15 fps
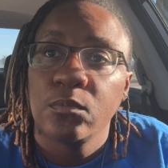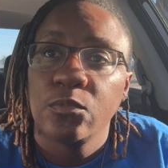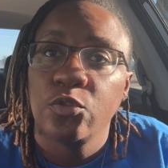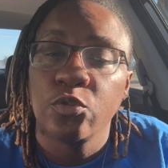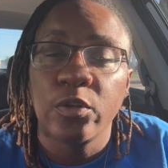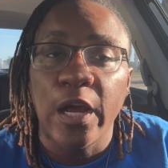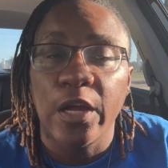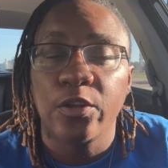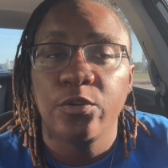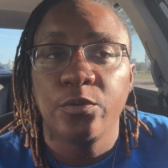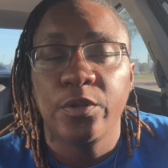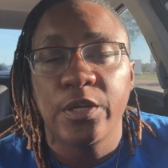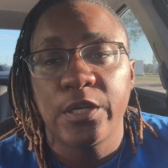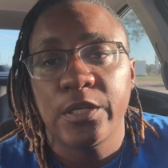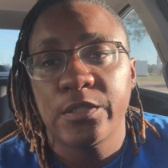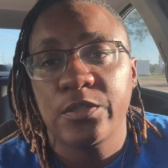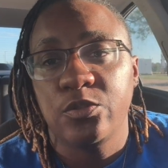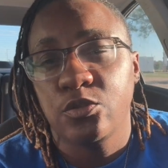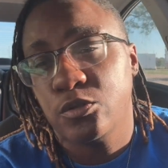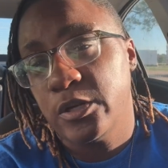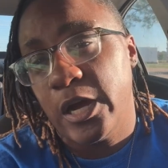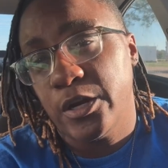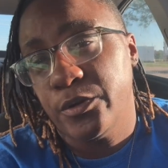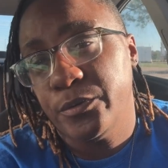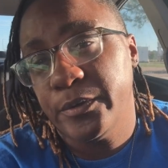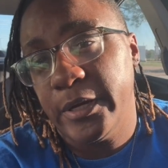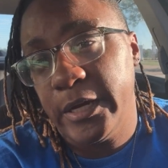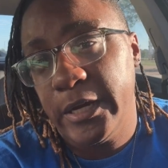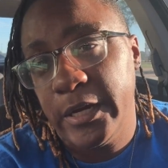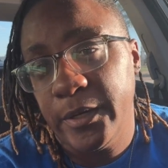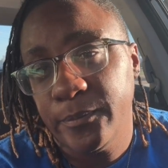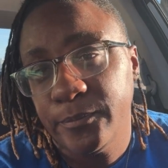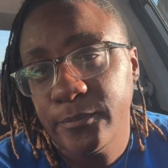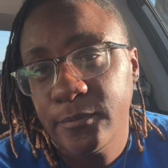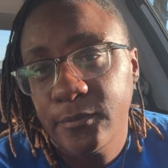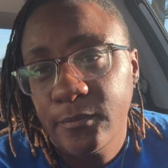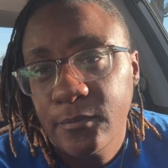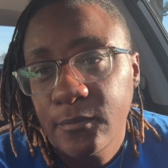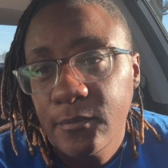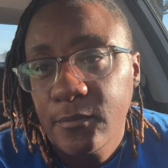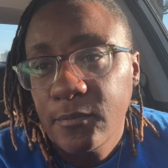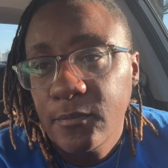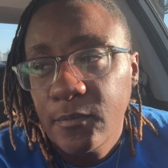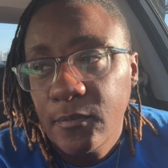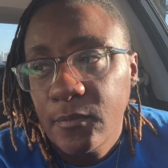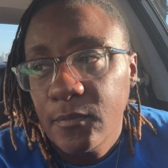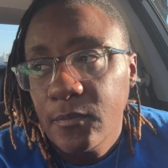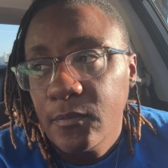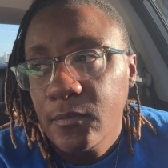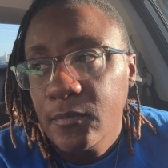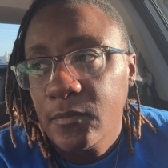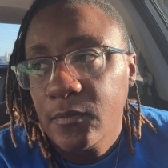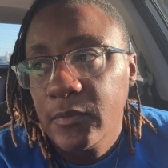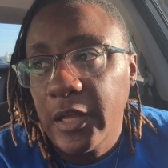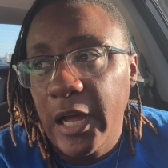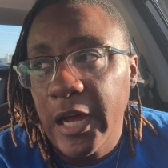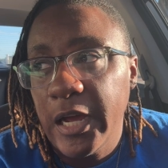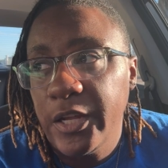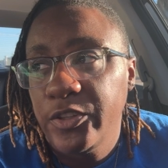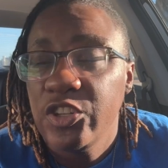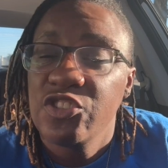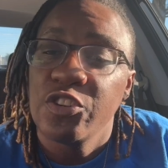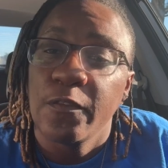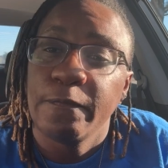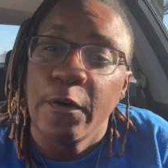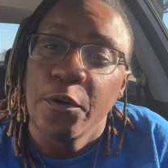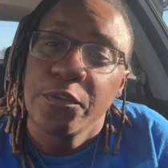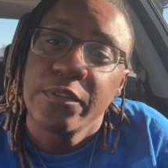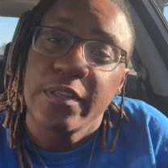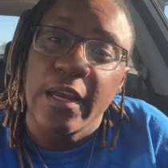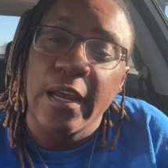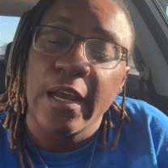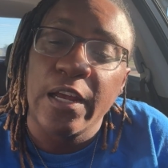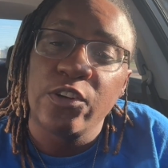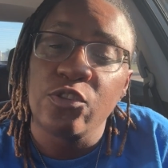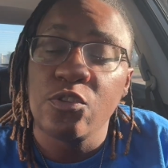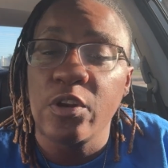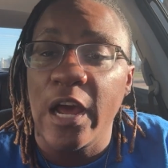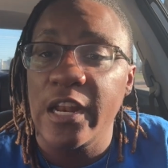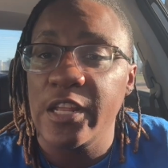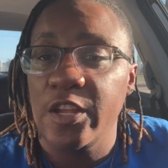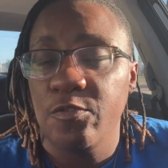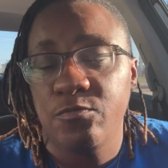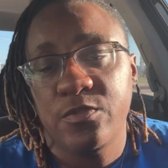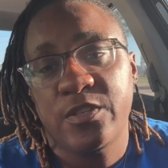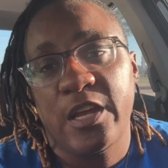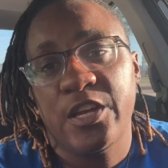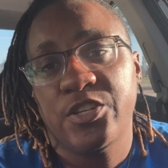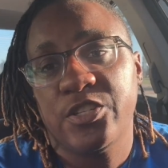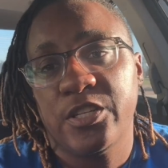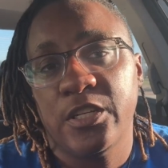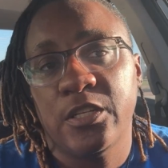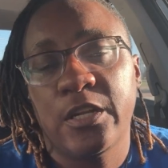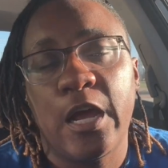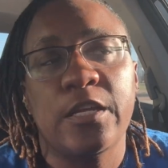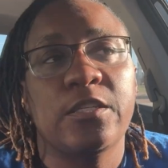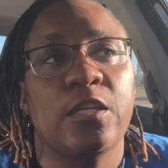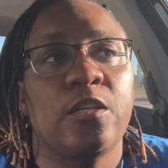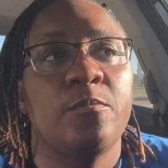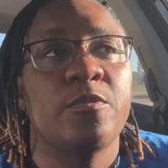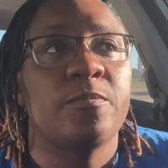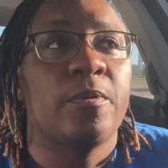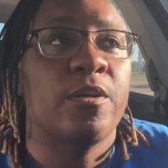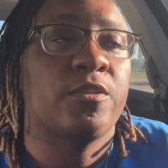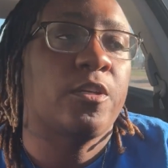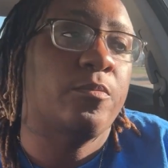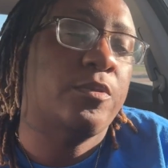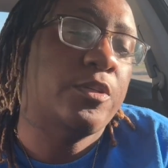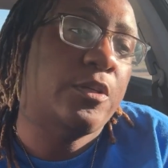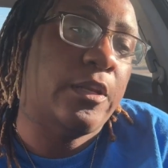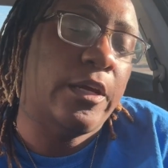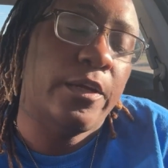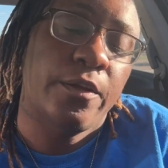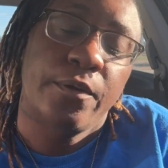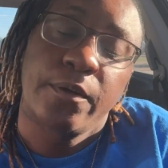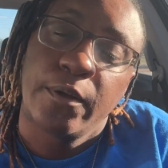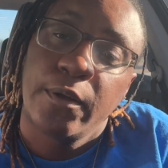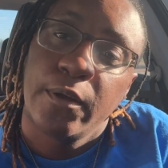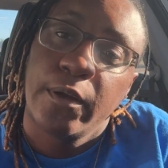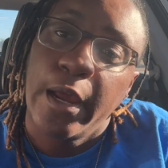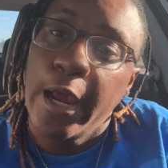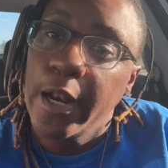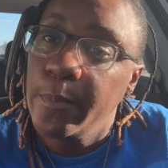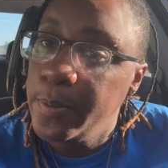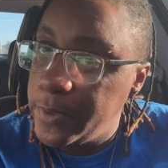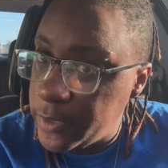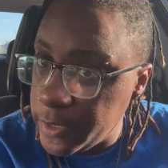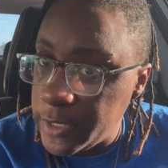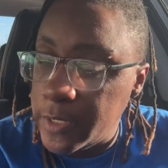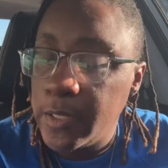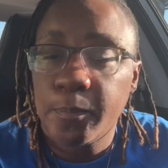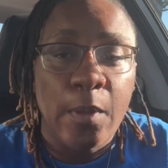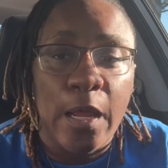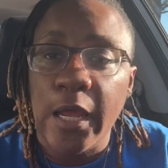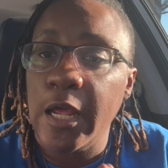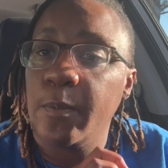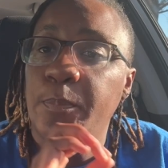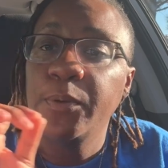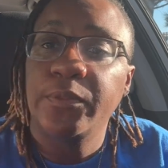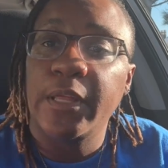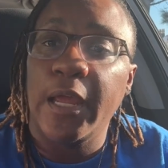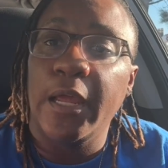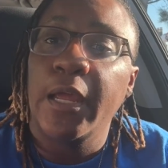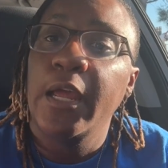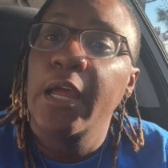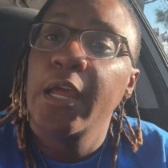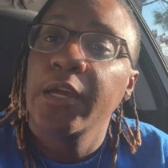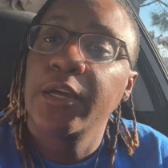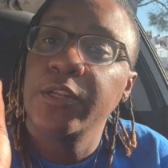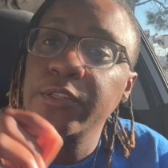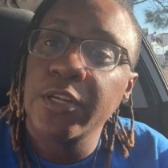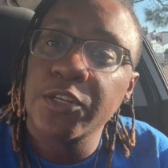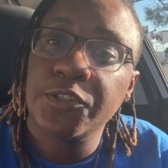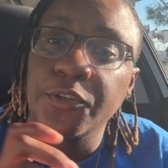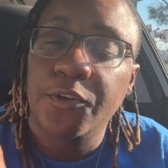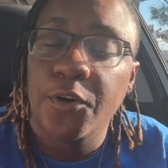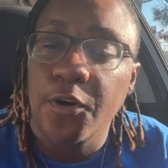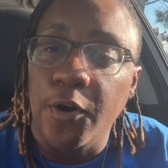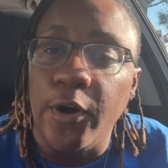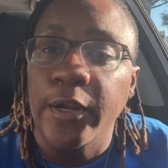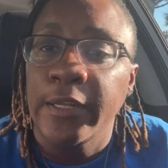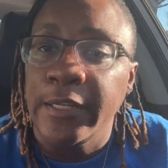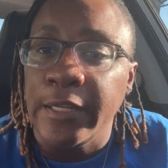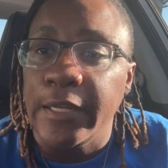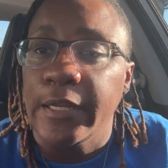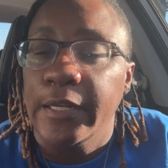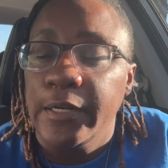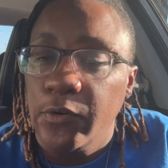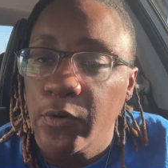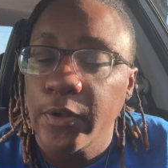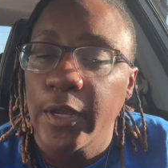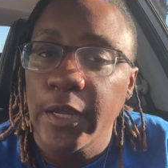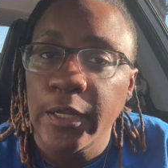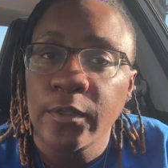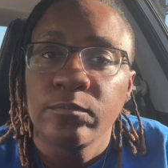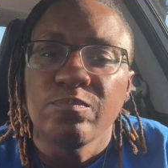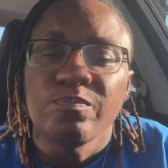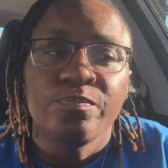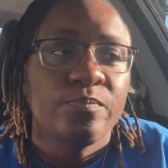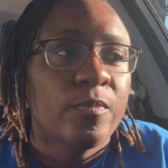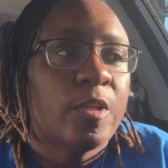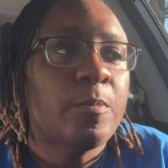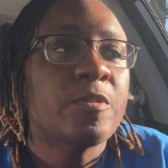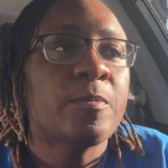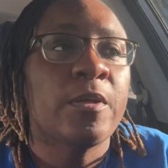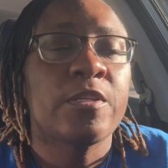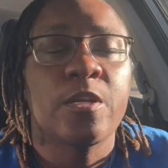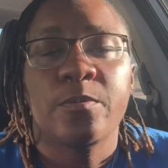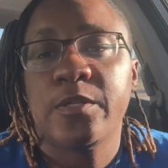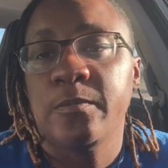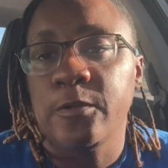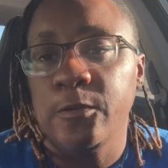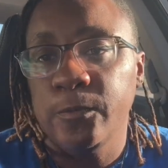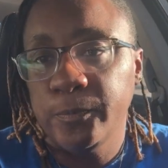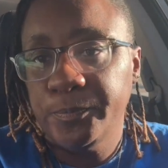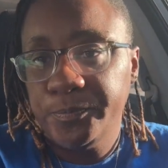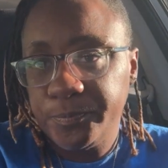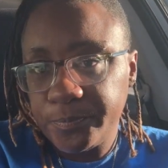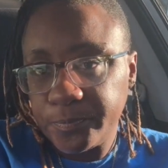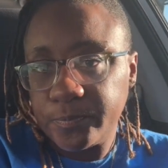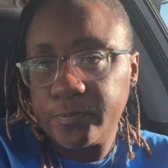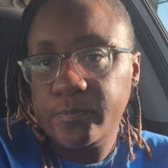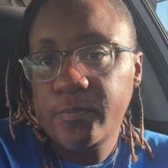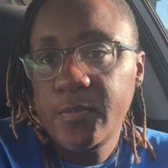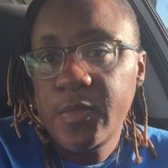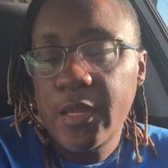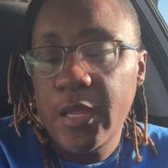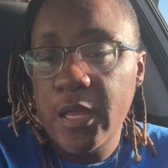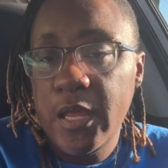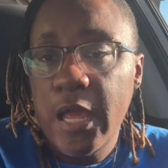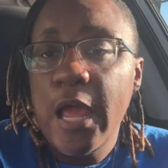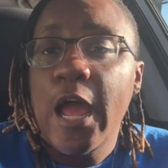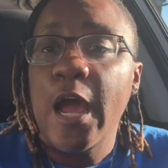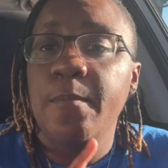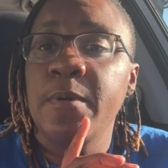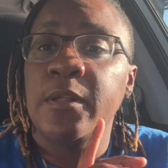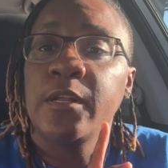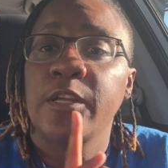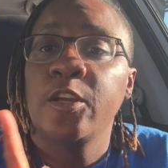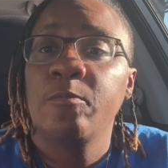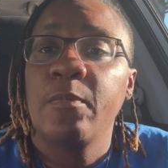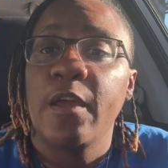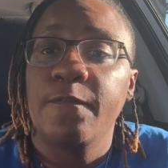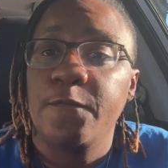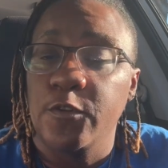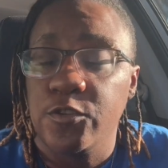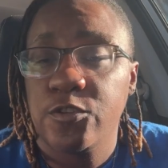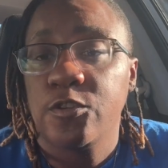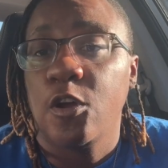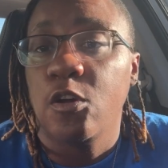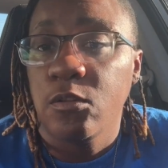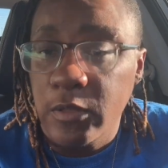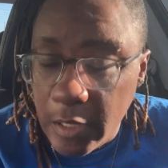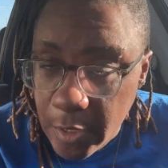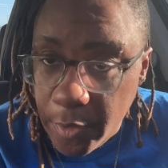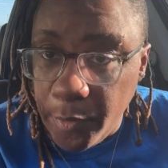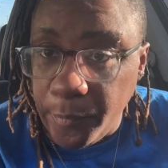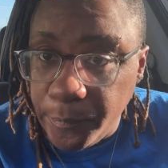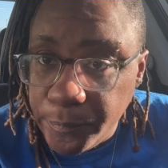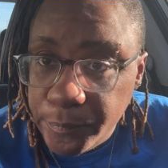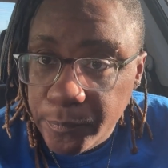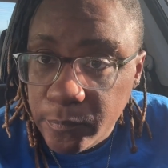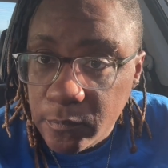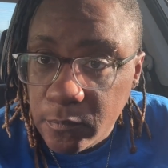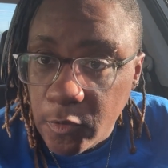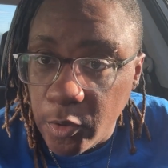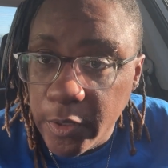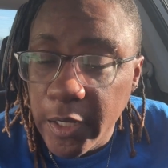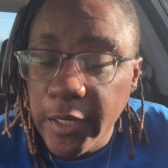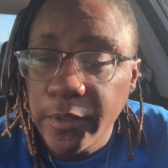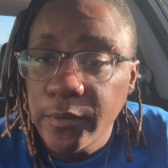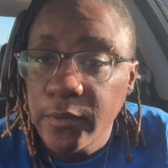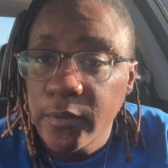Do you know how to do this? Do you know how to do that? Like, this your first time? Do you know how to immunization? I said, let me explain something to you later. I had to put that credential card in, okay? Let me explain something to you. I've been an MA for so long, okay?